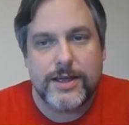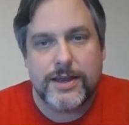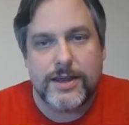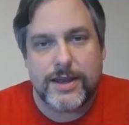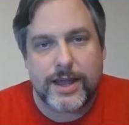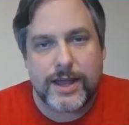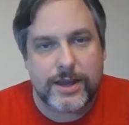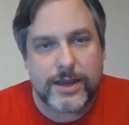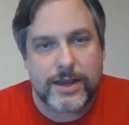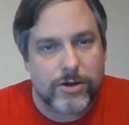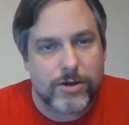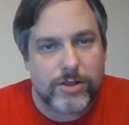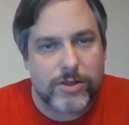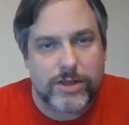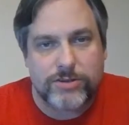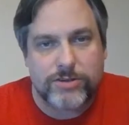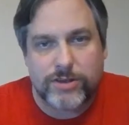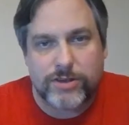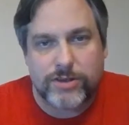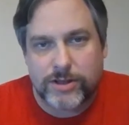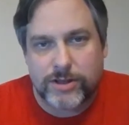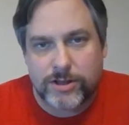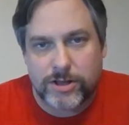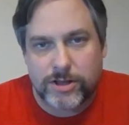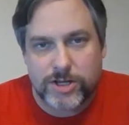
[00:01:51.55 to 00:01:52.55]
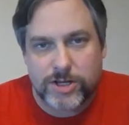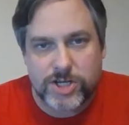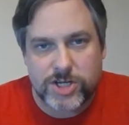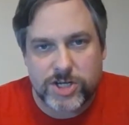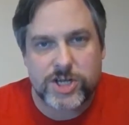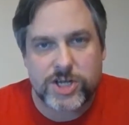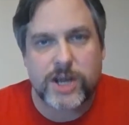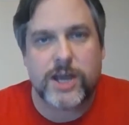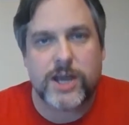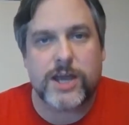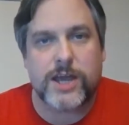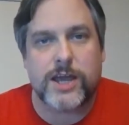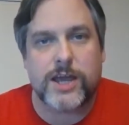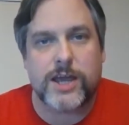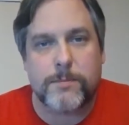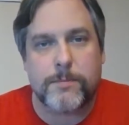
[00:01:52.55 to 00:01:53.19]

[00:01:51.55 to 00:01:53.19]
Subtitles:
And I know that's a cliche